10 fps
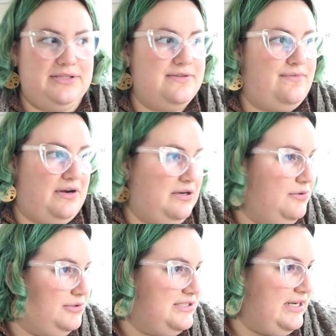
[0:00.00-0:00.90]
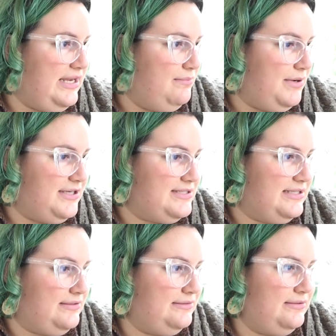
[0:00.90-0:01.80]
It's very cold today in
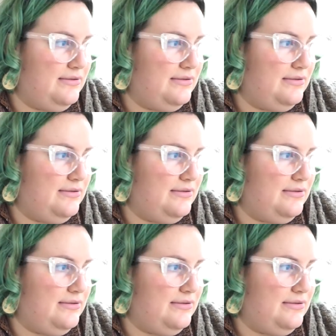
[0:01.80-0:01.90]
Boston.